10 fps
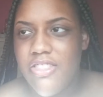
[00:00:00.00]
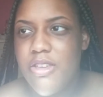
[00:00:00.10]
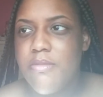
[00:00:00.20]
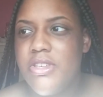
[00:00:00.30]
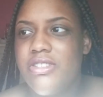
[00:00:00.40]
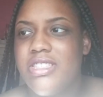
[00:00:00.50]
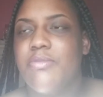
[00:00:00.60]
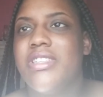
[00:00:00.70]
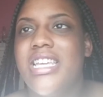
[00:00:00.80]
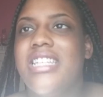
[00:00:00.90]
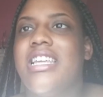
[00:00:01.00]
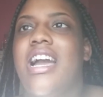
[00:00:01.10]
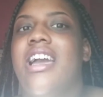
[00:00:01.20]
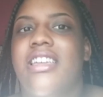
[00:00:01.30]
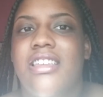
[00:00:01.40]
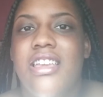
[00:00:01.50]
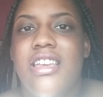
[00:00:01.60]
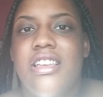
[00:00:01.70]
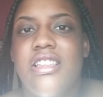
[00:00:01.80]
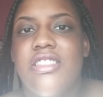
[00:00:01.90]
When they died,
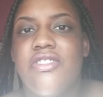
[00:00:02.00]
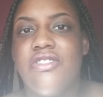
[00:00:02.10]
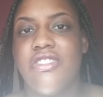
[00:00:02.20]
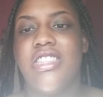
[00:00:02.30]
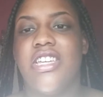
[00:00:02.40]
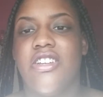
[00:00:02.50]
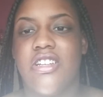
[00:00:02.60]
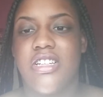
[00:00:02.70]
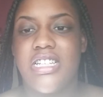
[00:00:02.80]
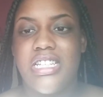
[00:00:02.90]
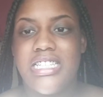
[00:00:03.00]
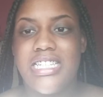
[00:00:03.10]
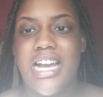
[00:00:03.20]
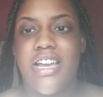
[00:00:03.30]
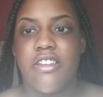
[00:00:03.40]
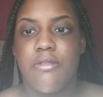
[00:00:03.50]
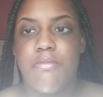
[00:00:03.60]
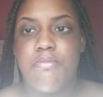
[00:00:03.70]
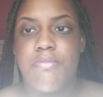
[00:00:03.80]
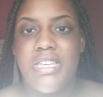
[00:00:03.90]
their entire
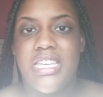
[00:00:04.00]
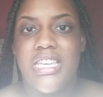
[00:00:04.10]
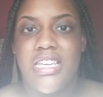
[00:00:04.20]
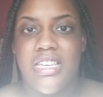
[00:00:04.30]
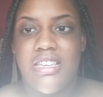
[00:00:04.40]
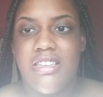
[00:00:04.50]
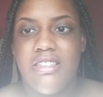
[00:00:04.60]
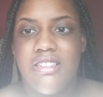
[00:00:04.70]
being,